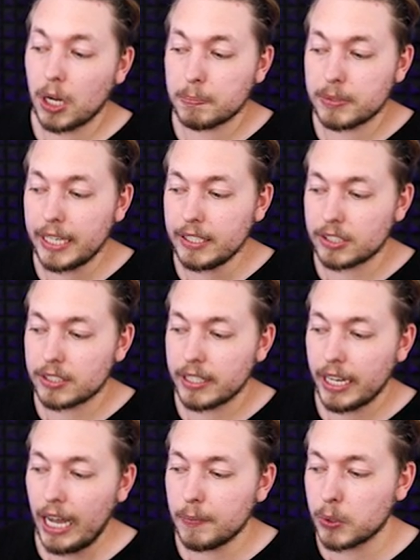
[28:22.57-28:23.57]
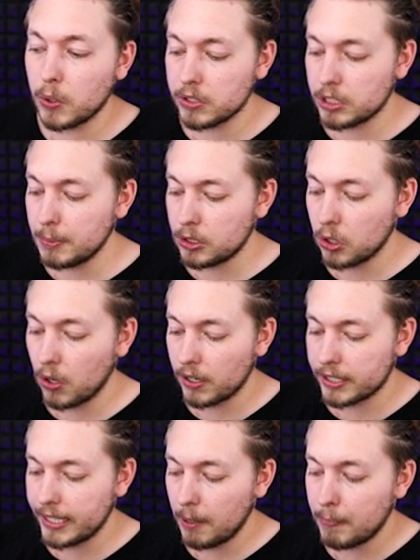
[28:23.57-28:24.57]
update, and we're going to be
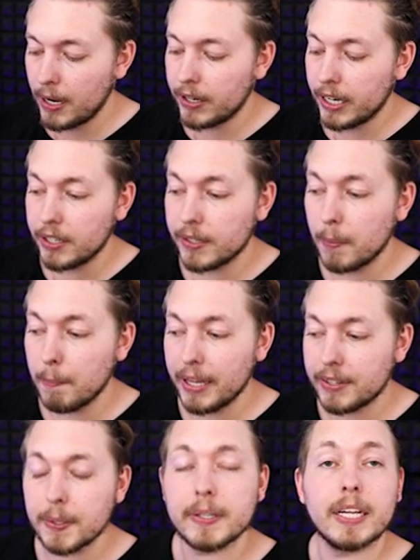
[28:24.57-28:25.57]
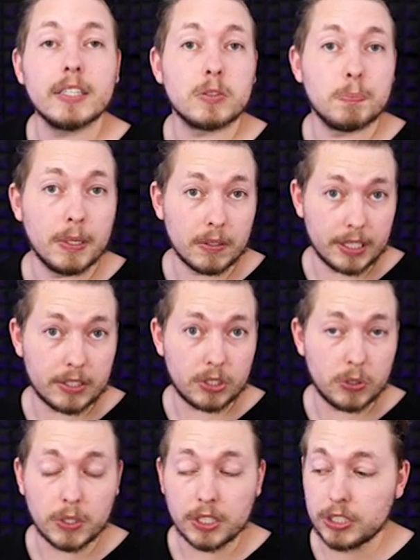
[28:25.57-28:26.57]
talking about another method that is built
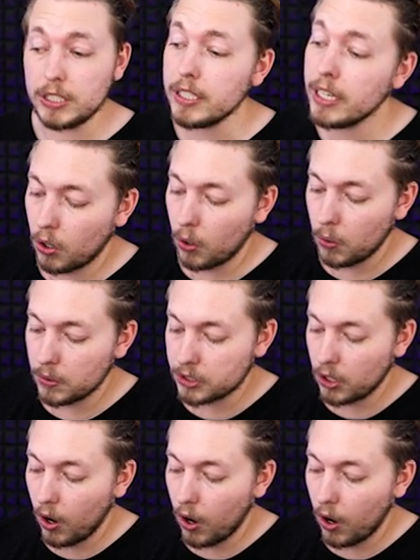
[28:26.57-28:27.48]
into Unity called